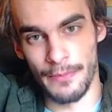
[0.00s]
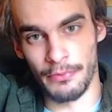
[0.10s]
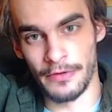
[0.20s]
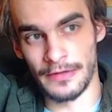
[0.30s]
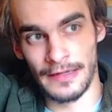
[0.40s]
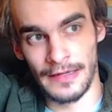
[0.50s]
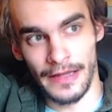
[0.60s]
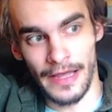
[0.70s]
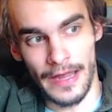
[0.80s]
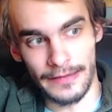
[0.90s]
one.
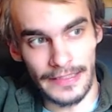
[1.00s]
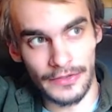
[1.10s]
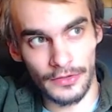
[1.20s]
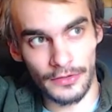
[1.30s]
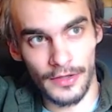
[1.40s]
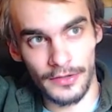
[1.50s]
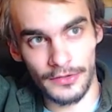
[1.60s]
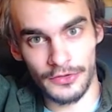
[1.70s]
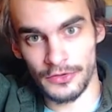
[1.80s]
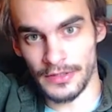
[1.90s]
And these are
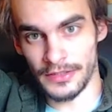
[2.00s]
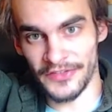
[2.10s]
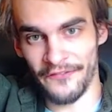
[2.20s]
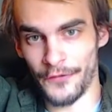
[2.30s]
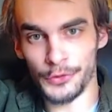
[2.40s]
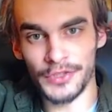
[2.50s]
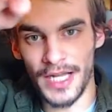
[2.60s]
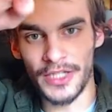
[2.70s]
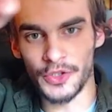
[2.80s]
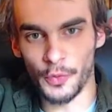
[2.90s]
large. This is a
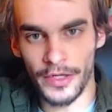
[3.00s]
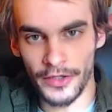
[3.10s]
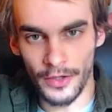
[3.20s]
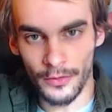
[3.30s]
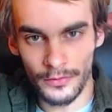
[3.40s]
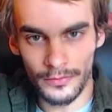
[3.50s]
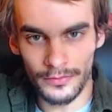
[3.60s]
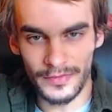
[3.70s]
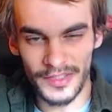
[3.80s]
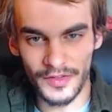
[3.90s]
full-size window.
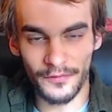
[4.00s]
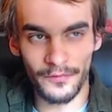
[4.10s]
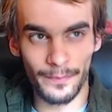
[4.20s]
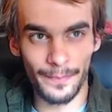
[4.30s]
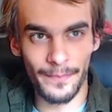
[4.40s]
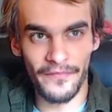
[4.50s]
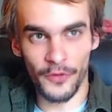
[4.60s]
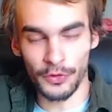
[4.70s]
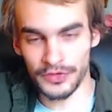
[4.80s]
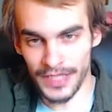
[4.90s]
These are
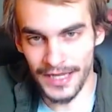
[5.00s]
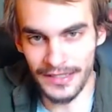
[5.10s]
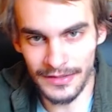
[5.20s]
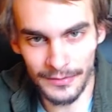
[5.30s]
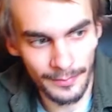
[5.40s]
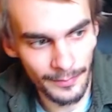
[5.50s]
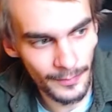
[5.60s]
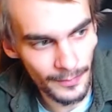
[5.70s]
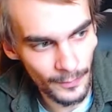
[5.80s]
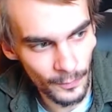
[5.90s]
full-size
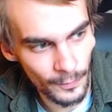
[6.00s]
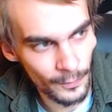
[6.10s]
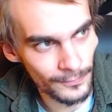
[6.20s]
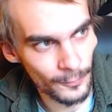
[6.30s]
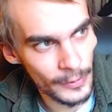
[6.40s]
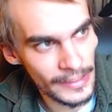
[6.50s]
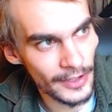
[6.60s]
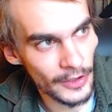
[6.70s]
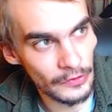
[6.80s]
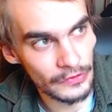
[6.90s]

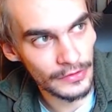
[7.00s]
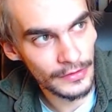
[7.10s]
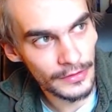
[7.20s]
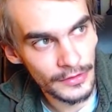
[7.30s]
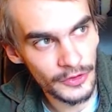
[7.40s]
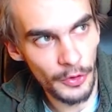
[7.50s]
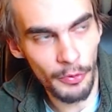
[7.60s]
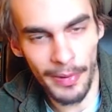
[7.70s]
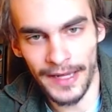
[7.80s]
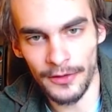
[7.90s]
windows,
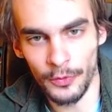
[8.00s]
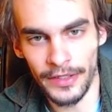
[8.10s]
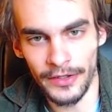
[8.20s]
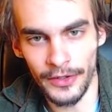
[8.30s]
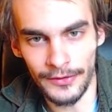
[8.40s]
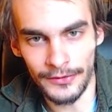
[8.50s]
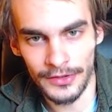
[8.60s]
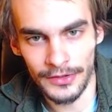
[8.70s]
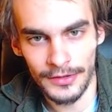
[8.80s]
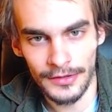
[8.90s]
2-pane windows.
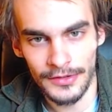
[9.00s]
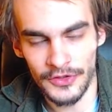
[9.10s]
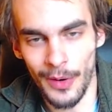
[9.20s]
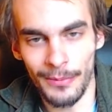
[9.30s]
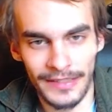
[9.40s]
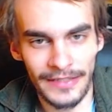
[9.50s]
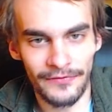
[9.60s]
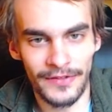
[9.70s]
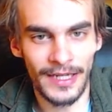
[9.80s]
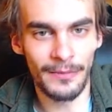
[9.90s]
So I'm
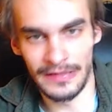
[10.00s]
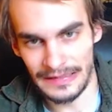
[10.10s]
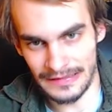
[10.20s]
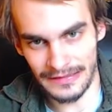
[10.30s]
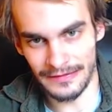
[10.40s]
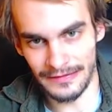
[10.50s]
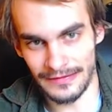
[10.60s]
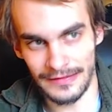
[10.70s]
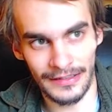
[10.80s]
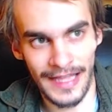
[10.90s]
lifting up these
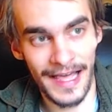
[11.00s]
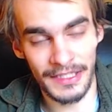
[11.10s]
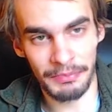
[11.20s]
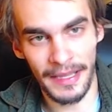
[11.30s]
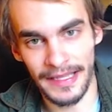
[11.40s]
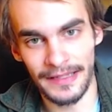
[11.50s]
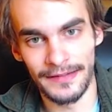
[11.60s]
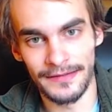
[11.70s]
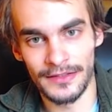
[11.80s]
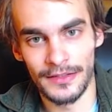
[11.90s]
glass
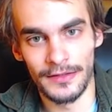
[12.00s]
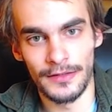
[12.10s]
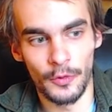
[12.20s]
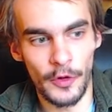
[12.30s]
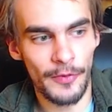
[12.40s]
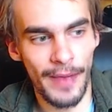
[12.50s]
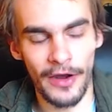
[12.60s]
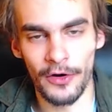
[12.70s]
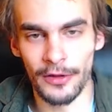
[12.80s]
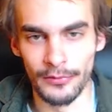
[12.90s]
panes with my
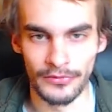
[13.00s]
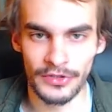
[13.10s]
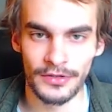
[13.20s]
arms.